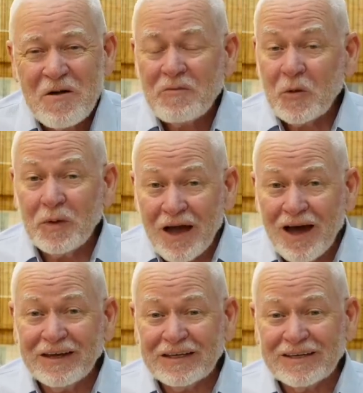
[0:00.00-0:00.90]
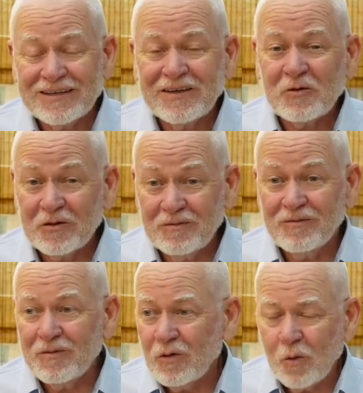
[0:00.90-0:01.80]
To be honest,
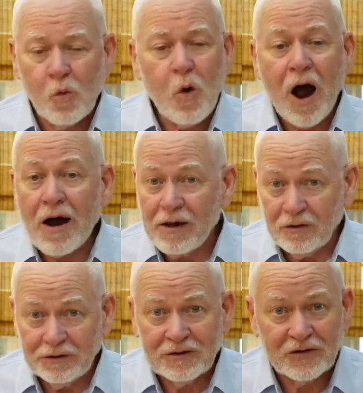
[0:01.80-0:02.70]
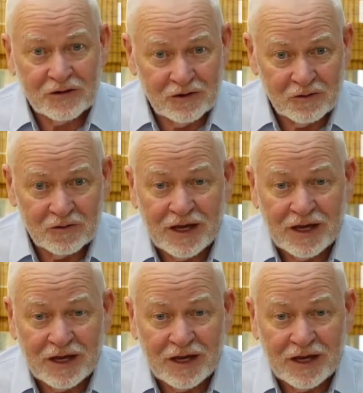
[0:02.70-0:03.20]
wild skewed,